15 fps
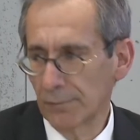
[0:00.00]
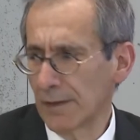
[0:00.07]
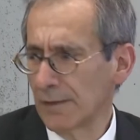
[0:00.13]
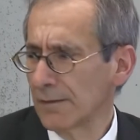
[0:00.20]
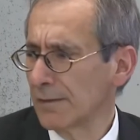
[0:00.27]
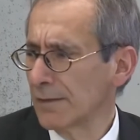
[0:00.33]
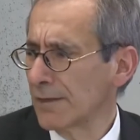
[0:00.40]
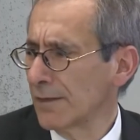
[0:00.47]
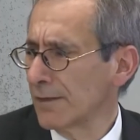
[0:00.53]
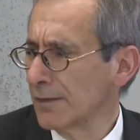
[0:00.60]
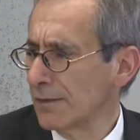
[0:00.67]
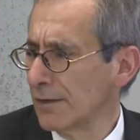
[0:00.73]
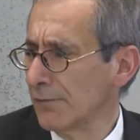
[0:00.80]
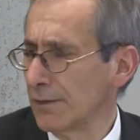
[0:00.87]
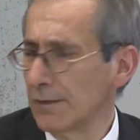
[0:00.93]
And the
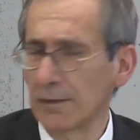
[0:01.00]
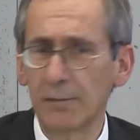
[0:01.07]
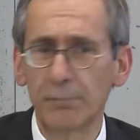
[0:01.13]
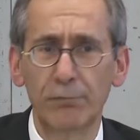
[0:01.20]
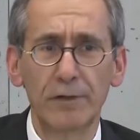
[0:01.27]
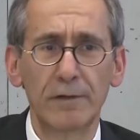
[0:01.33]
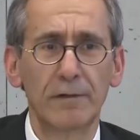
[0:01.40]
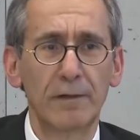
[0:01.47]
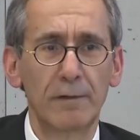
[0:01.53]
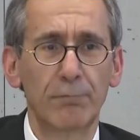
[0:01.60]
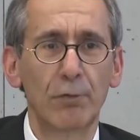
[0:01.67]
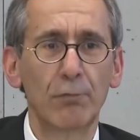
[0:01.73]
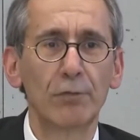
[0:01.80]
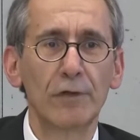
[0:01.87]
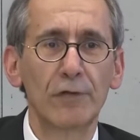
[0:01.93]
sensitivity, if
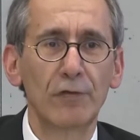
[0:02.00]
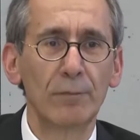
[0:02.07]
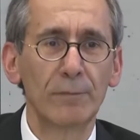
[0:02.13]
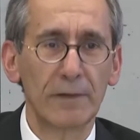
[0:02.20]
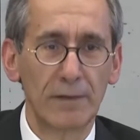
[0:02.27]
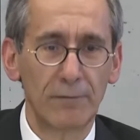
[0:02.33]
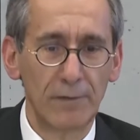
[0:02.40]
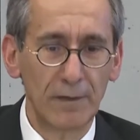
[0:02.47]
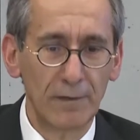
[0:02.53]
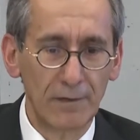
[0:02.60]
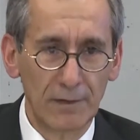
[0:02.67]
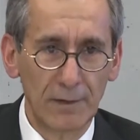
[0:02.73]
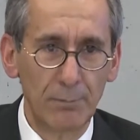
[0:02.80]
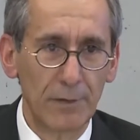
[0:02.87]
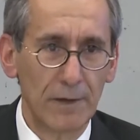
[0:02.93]
we would assume that everything is
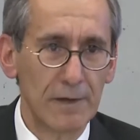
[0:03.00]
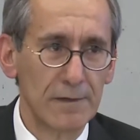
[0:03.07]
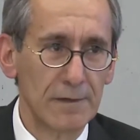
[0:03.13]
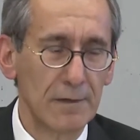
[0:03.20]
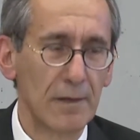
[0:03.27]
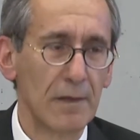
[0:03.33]
repriced,